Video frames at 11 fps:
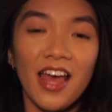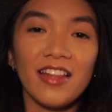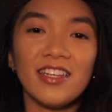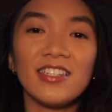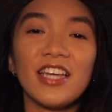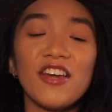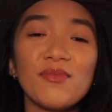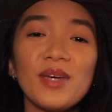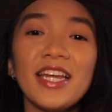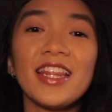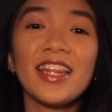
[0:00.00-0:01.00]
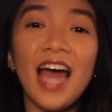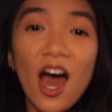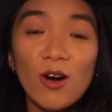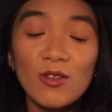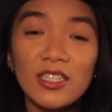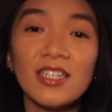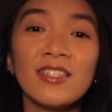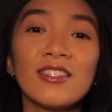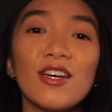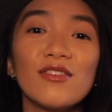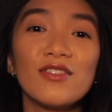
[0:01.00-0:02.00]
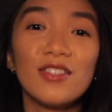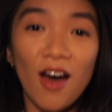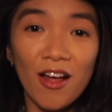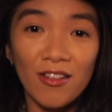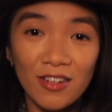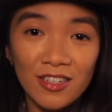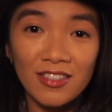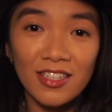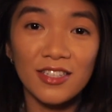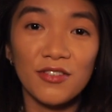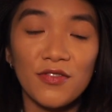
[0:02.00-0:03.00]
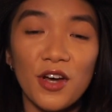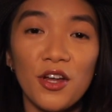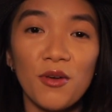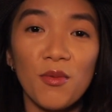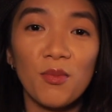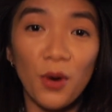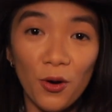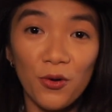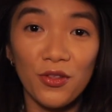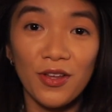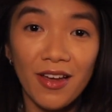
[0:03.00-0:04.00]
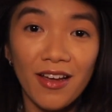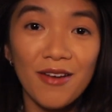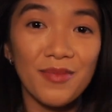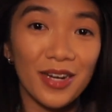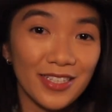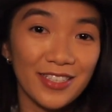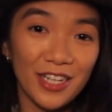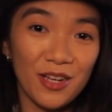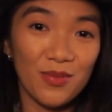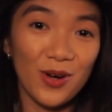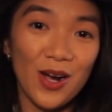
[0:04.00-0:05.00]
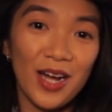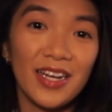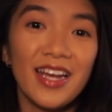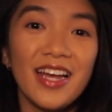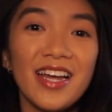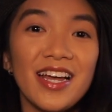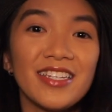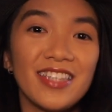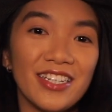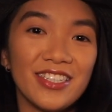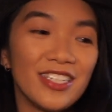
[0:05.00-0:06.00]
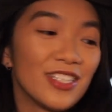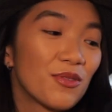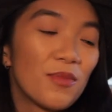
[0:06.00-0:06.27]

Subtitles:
These gave me thousands of dollars to fund both my study abroad sessions.